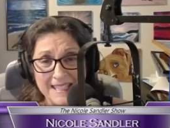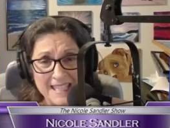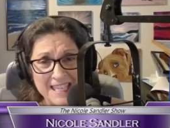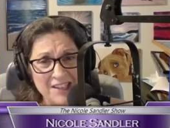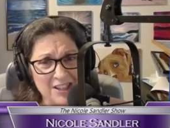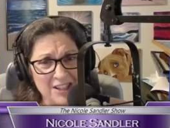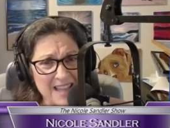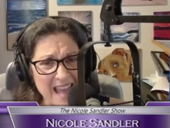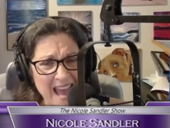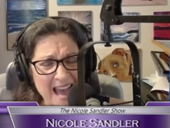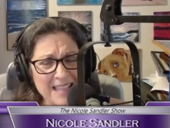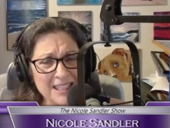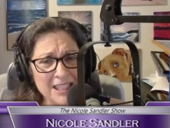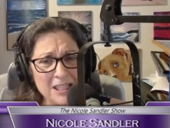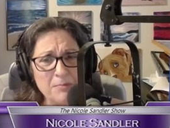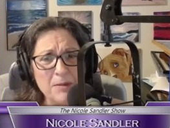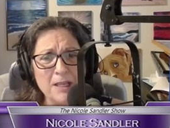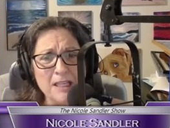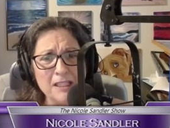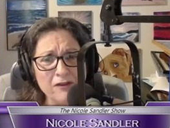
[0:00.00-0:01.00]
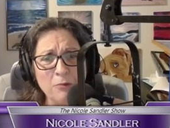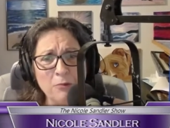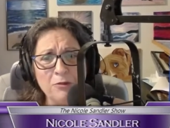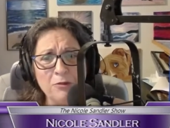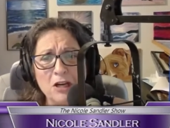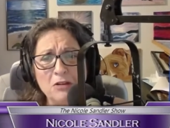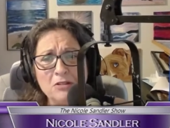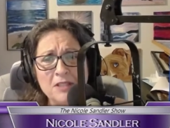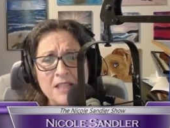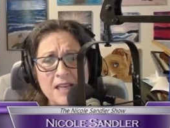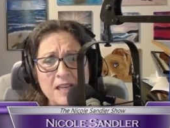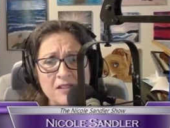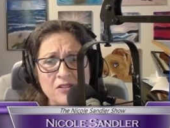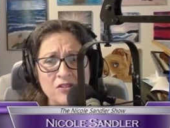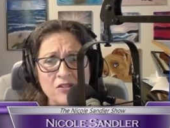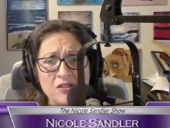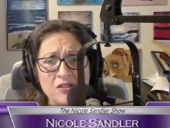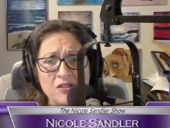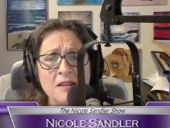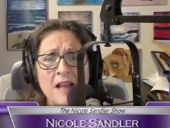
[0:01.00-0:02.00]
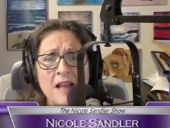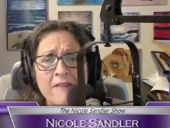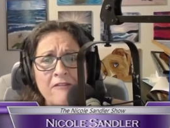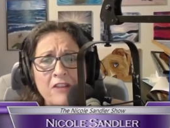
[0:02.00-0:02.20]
Tear gassed peaceful protesters on